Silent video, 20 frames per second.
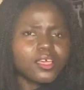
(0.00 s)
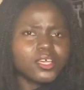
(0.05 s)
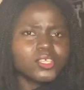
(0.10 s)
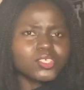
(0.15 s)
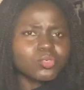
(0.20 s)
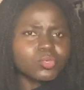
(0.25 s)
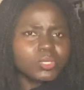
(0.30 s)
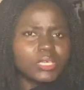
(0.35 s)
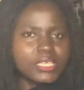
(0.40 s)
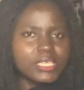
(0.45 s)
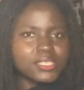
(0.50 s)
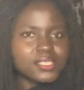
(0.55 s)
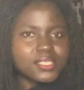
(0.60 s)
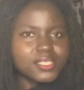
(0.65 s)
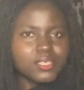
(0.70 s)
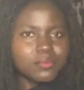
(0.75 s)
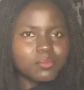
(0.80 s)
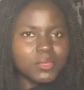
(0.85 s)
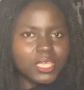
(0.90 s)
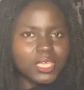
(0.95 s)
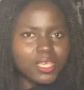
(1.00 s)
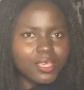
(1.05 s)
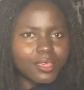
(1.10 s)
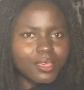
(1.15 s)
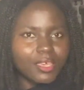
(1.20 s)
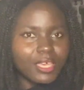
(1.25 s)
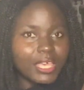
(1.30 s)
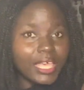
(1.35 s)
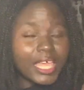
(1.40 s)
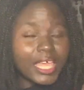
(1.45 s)
you can see me,
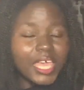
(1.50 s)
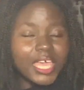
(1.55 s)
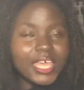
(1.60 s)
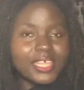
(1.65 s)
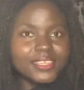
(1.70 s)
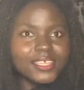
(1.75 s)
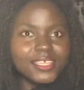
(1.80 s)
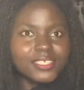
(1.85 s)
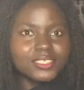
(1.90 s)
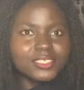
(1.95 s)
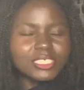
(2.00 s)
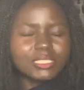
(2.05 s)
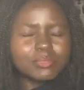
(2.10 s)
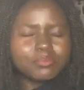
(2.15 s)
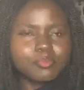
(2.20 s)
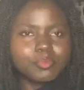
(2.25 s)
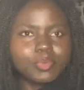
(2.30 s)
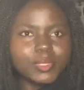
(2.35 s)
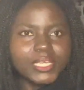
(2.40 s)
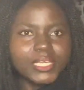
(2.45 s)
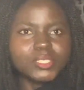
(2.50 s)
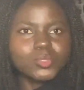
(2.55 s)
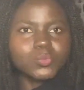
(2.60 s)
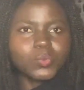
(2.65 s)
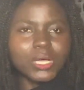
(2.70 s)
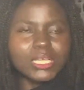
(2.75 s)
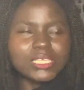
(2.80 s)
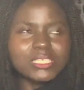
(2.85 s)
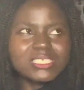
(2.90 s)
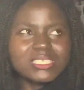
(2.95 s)
And then she blinked
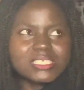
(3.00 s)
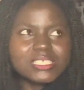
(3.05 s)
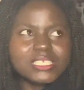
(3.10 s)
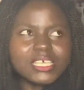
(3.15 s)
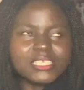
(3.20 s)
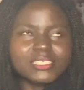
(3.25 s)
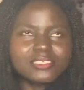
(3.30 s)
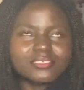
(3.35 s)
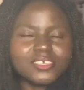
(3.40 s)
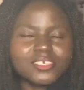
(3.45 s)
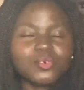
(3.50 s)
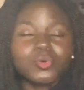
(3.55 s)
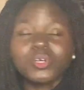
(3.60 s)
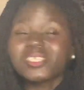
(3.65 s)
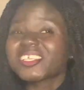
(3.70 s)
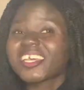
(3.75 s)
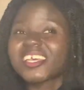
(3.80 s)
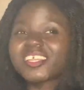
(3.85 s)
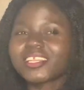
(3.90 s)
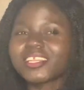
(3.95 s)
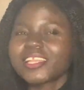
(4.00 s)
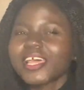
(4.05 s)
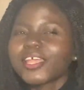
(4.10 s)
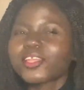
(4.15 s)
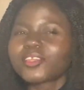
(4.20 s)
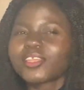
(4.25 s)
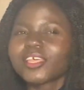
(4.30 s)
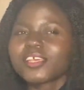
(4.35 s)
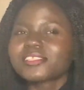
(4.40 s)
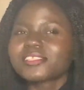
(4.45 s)
once, and it wasn't
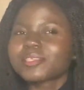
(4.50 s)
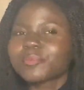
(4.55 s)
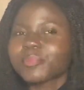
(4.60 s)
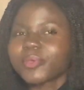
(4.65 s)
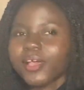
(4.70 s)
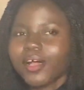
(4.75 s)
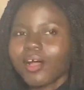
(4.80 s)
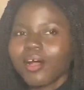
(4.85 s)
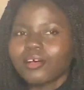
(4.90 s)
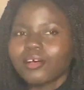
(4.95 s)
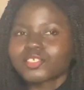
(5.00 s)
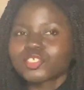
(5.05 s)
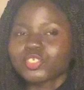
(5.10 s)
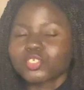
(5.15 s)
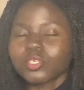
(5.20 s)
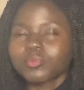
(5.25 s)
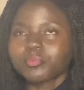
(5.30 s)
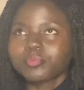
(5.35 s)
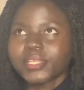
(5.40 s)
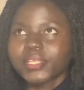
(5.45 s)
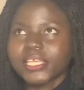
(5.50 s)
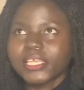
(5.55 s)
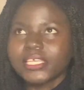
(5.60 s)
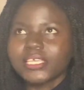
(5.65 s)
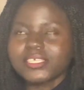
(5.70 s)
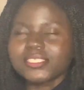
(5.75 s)
and the typical short blink.